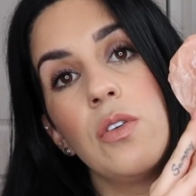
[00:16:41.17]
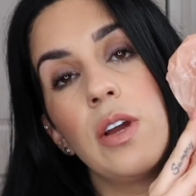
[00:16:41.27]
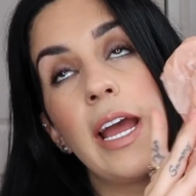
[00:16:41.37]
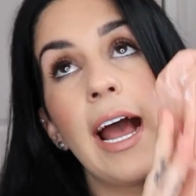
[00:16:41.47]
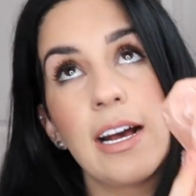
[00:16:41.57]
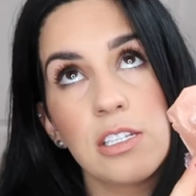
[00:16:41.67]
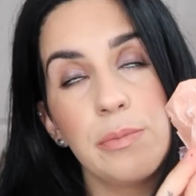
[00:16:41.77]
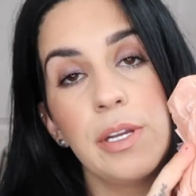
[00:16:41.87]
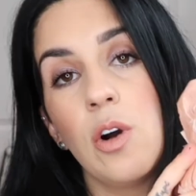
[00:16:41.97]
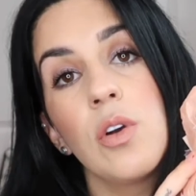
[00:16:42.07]
It has to
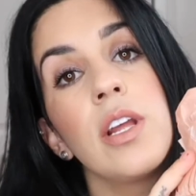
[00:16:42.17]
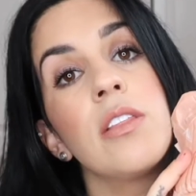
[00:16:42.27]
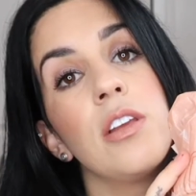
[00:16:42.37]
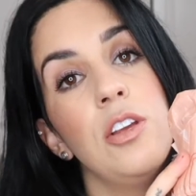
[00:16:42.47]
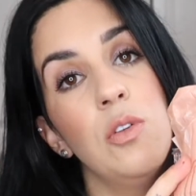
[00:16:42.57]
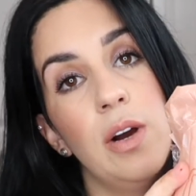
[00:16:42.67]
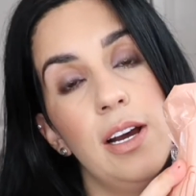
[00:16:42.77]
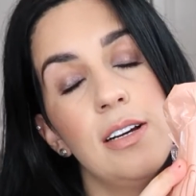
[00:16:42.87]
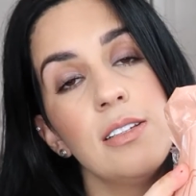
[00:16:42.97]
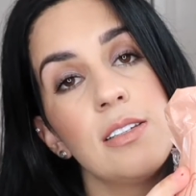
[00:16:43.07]
be only in the
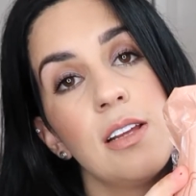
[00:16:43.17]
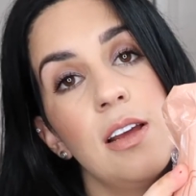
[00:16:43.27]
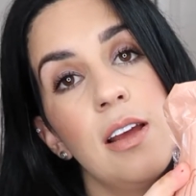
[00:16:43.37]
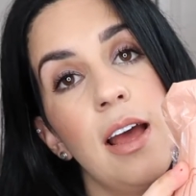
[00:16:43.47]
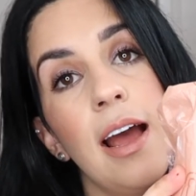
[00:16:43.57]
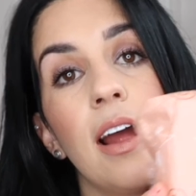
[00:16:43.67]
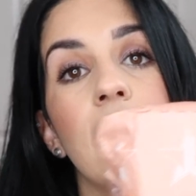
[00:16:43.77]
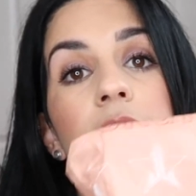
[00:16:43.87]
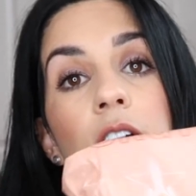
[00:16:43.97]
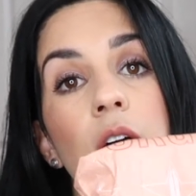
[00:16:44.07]
US,
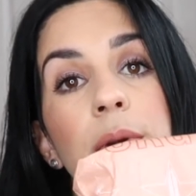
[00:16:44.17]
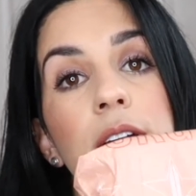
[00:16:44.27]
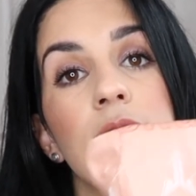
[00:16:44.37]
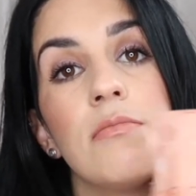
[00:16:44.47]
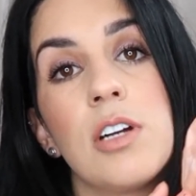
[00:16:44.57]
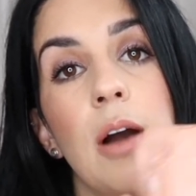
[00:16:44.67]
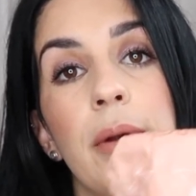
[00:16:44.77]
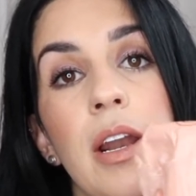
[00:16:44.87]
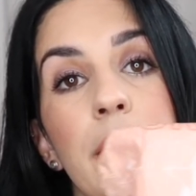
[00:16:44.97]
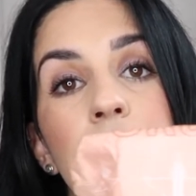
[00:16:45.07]
and comment and
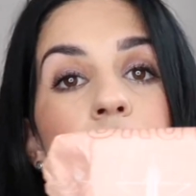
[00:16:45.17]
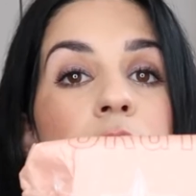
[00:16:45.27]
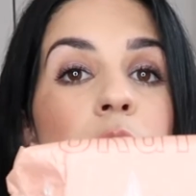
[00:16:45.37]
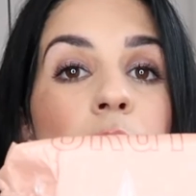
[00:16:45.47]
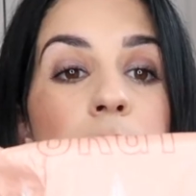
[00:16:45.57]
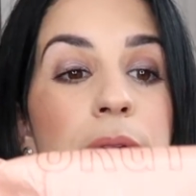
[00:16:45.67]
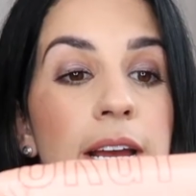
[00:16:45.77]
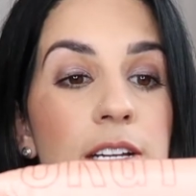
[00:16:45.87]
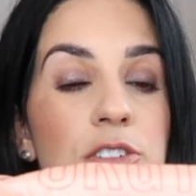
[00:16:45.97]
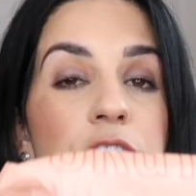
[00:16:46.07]
let me know that you want to be
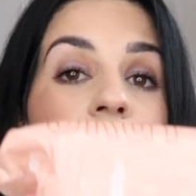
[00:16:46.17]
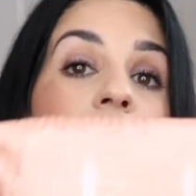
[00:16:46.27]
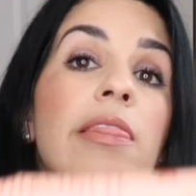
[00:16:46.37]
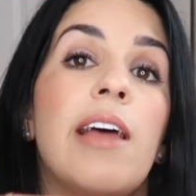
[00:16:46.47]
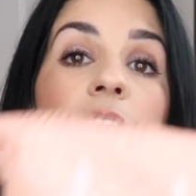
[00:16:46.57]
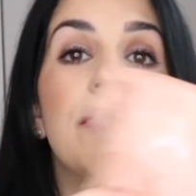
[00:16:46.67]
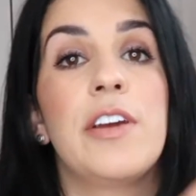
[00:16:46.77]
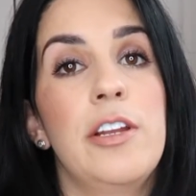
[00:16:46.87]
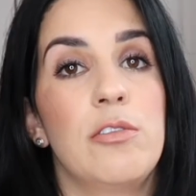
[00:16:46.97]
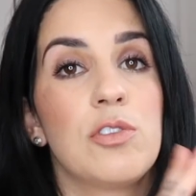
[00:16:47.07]
entered in that
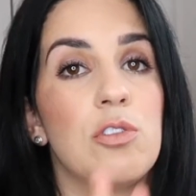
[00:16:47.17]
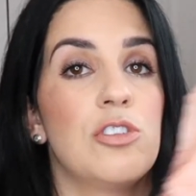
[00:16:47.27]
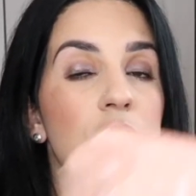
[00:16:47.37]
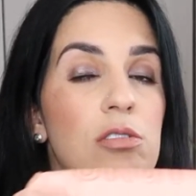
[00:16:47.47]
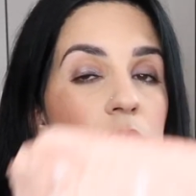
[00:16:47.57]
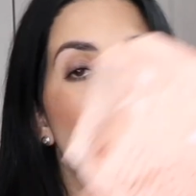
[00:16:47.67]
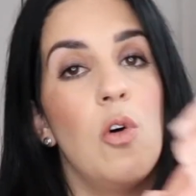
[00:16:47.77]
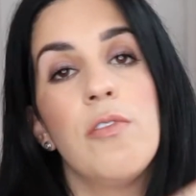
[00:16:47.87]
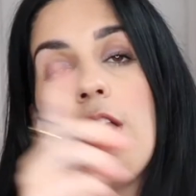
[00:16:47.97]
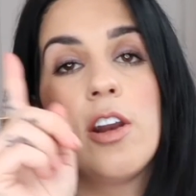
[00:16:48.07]
video. So just go
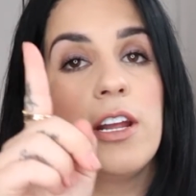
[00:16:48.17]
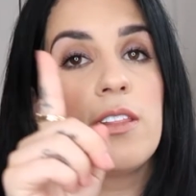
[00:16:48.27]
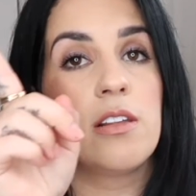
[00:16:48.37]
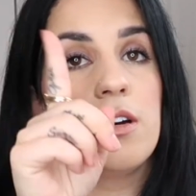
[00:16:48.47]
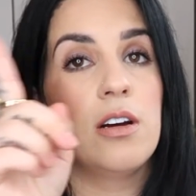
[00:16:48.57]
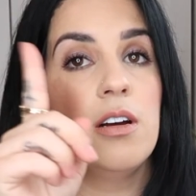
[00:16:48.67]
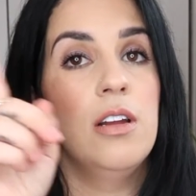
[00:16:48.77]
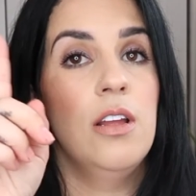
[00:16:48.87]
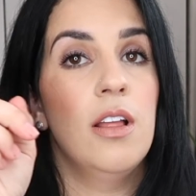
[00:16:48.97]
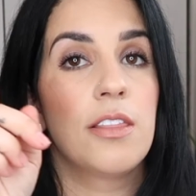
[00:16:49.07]
over, I'll link the
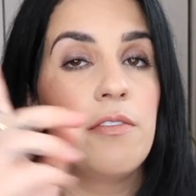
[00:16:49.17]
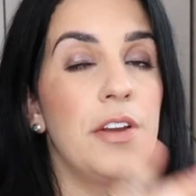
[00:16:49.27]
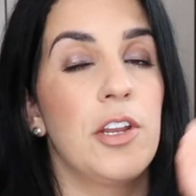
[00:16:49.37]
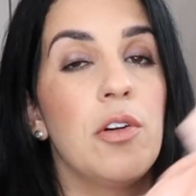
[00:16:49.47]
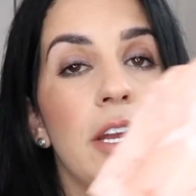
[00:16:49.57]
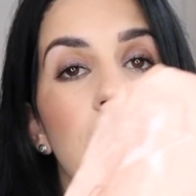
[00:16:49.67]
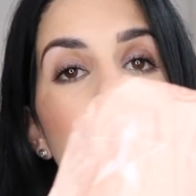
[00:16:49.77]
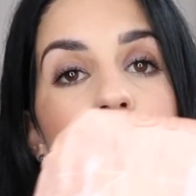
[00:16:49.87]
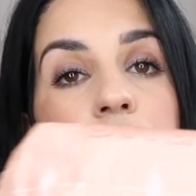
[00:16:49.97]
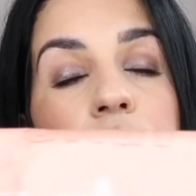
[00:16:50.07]
video
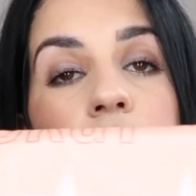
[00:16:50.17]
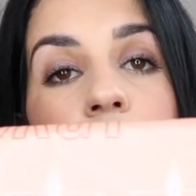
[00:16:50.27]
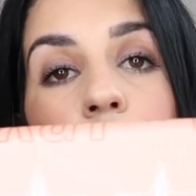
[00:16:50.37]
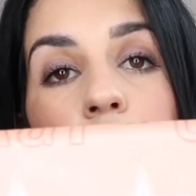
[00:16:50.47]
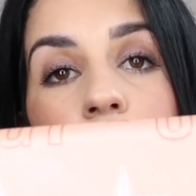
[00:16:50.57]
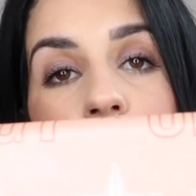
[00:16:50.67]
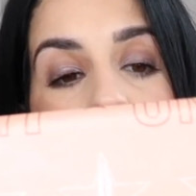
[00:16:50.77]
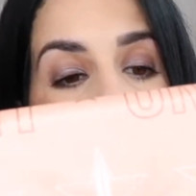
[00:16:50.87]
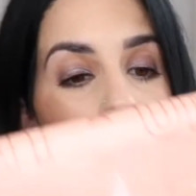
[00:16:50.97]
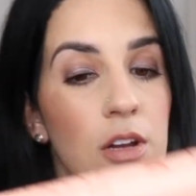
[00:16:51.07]
here so you can go
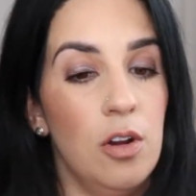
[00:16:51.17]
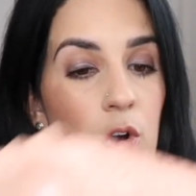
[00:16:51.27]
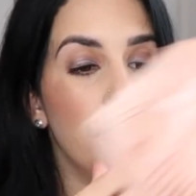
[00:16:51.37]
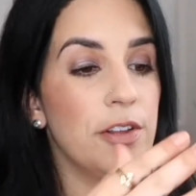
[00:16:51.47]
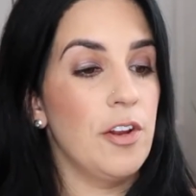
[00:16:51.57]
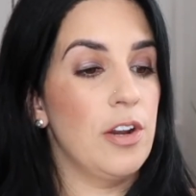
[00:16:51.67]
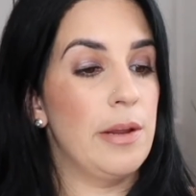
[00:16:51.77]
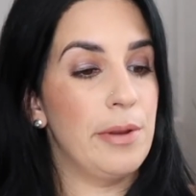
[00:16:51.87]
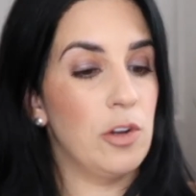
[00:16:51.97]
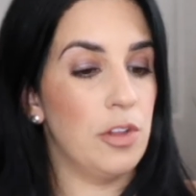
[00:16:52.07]
over there and
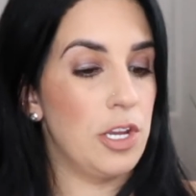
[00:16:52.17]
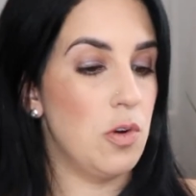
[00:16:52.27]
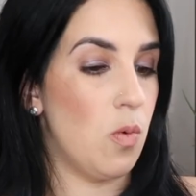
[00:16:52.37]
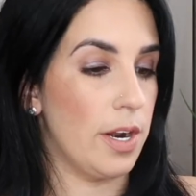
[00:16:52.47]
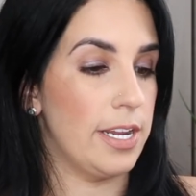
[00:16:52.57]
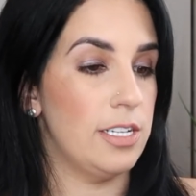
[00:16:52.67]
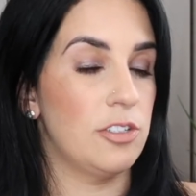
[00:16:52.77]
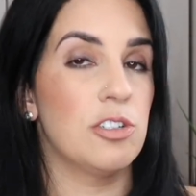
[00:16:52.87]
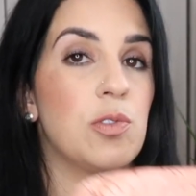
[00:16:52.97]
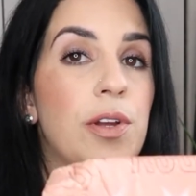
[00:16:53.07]
let me know that you want to
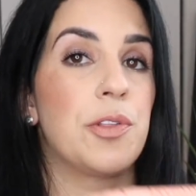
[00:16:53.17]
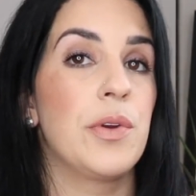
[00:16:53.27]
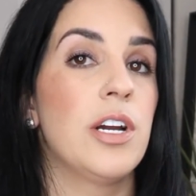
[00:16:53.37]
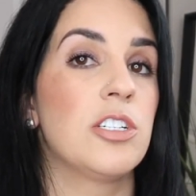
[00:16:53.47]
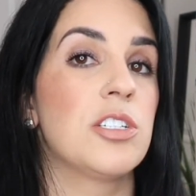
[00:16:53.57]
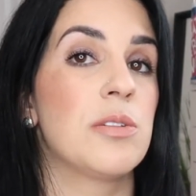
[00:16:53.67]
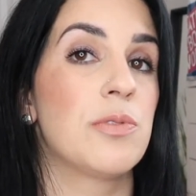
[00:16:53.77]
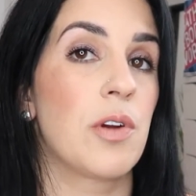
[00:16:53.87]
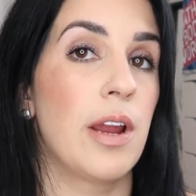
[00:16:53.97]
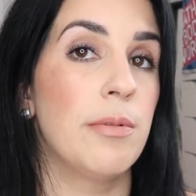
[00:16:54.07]
enter. So at 300
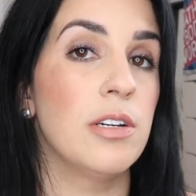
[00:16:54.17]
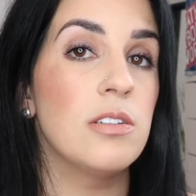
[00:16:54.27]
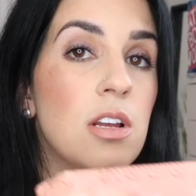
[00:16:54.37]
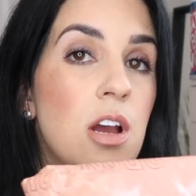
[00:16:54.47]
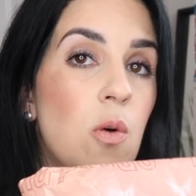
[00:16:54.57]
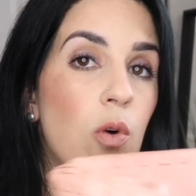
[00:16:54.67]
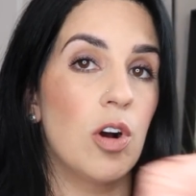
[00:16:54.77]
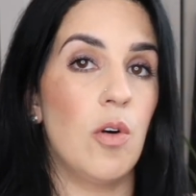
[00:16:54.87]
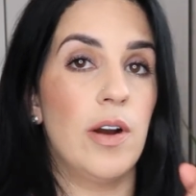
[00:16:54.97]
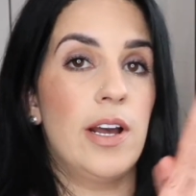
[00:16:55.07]
subscribers, we'll
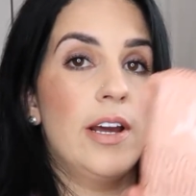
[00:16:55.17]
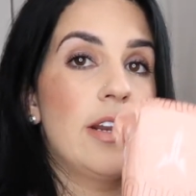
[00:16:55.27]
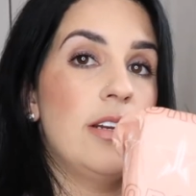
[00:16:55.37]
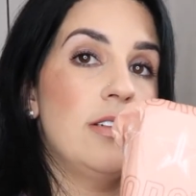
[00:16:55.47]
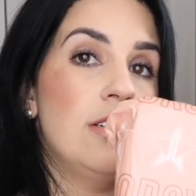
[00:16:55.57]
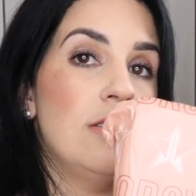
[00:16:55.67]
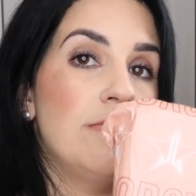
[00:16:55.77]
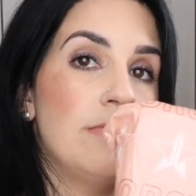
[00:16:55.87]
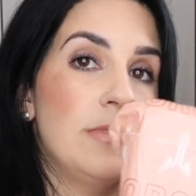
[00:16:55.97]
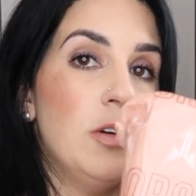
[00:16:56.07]
go ahead and
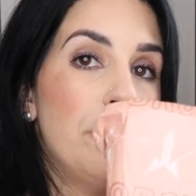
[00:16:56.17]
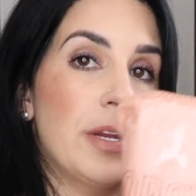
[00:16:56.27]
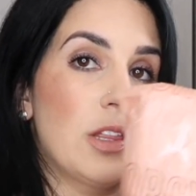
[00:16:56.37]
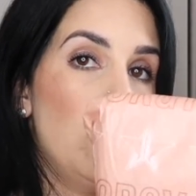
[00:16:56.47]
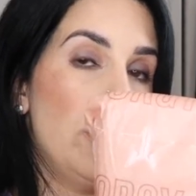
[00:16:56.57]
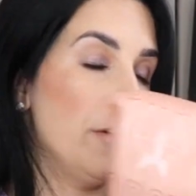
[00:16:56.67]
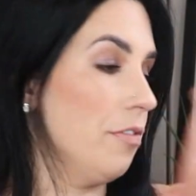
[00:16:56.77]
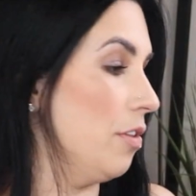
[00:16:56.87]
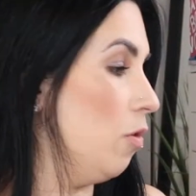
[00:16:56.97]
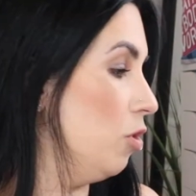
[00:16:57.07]
pick the winner
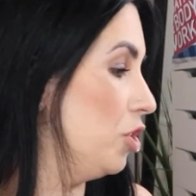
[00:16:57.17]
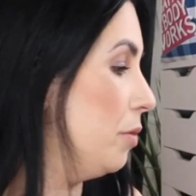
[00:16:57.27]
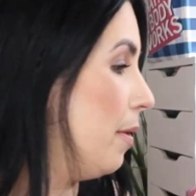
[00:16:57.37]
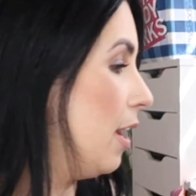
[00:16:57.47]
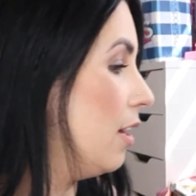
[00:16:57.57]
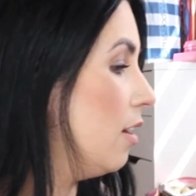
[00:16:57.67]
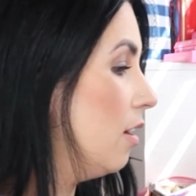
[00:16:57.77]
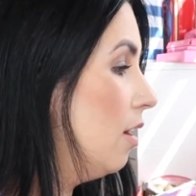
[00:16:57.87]
for the orgy palette.